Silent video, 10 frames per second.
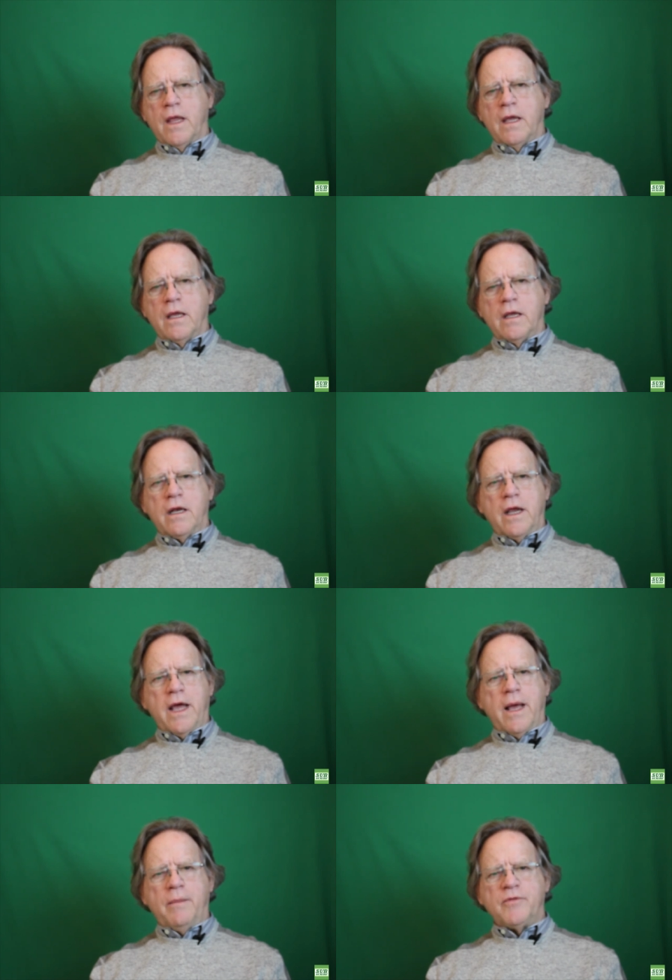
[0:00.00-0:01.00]
It
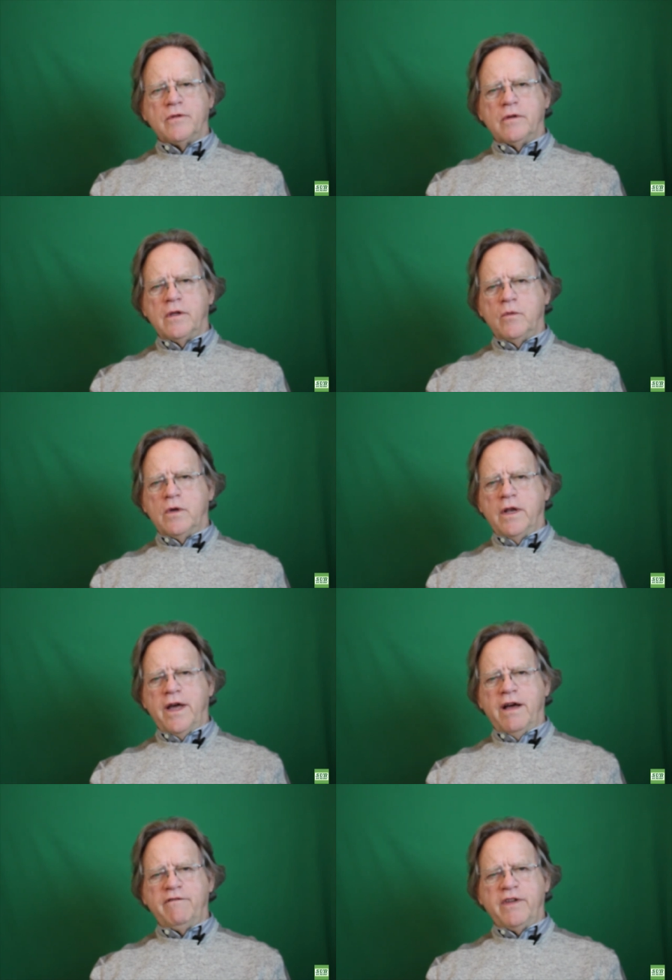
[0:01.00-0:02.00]
absolutely will
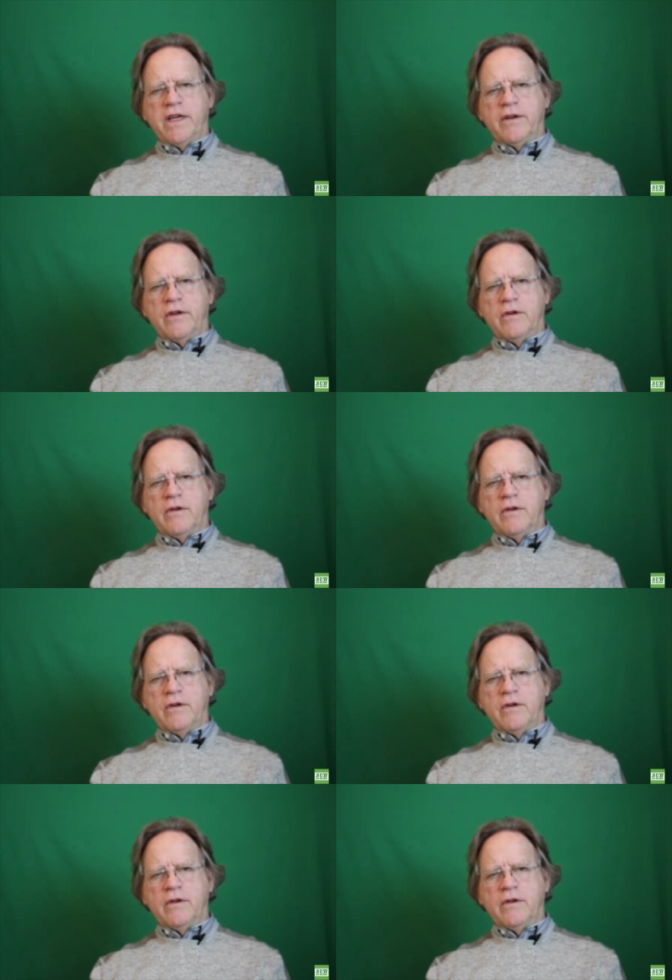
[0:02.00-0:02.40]
not fail you.